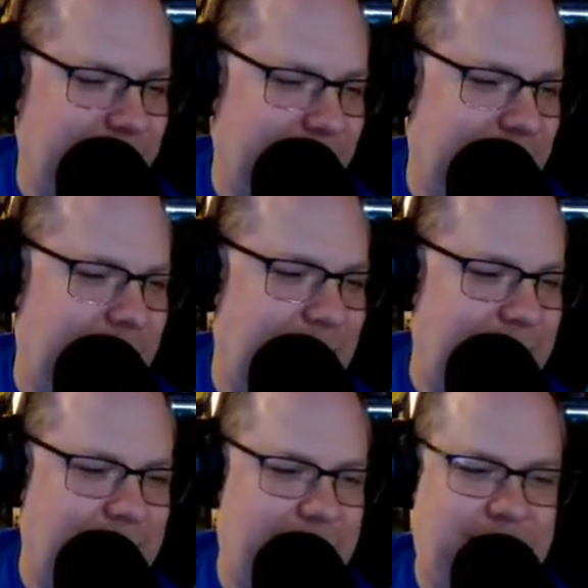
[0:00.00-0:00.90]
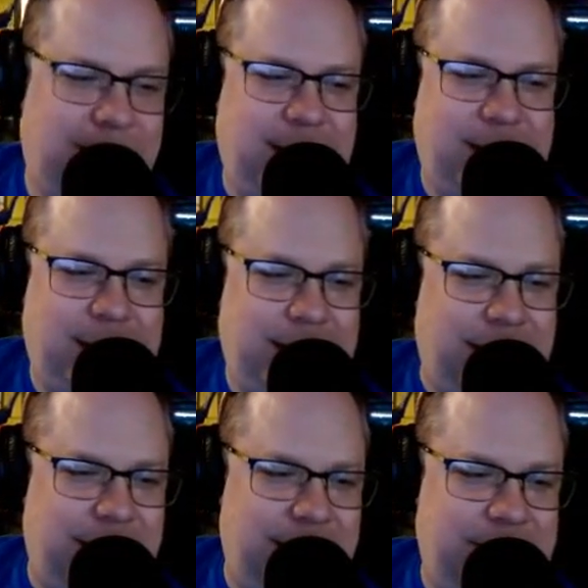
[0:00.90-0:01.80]
if this aquarium's a
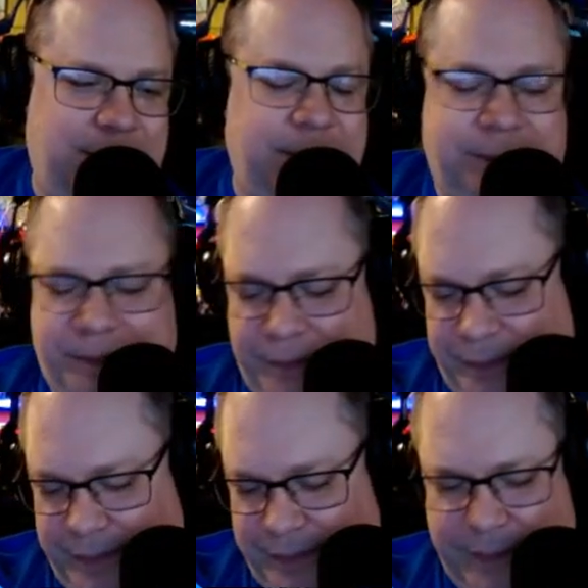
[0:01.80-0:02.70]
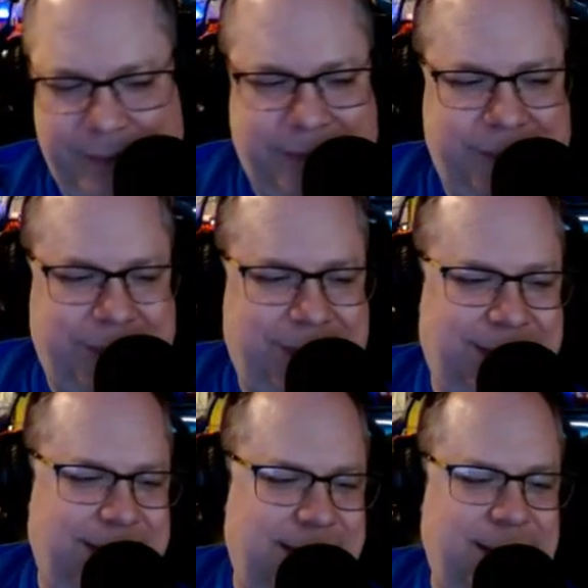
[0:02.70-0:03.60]
rocking, don't come a it.
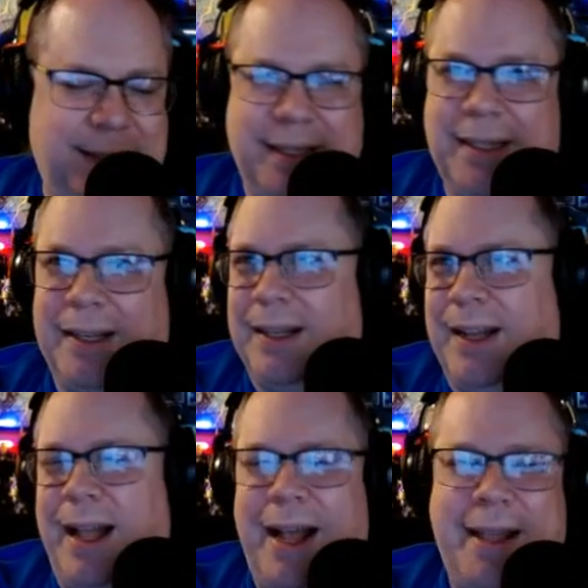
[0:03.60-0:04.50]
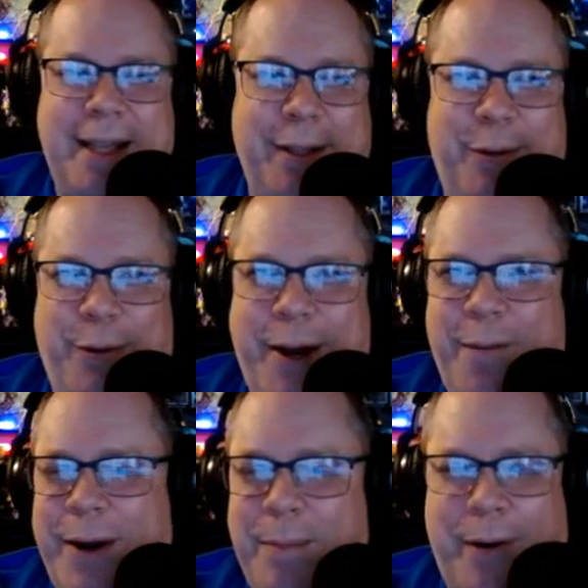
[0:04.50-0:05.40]
Ah, that Lori,
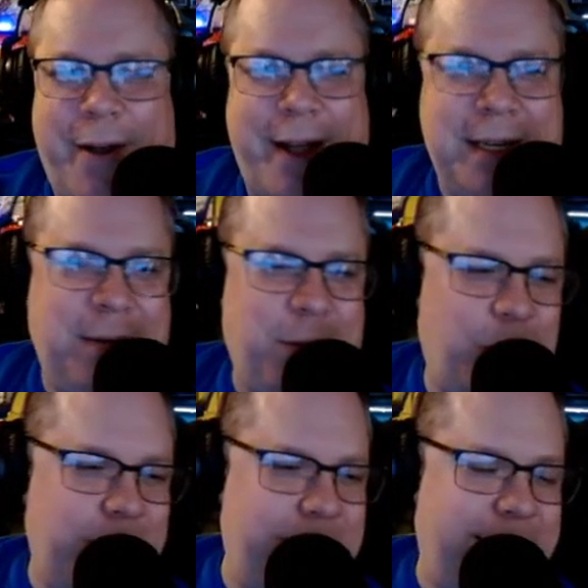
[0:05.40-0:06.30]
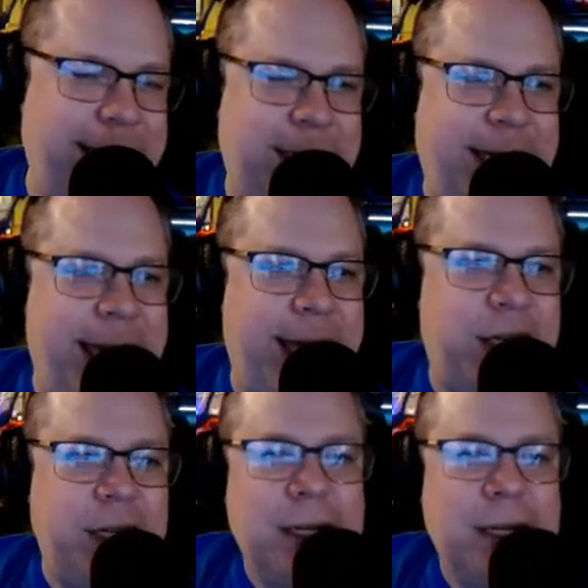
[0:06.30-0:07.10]
what a broad. you she's such a catch.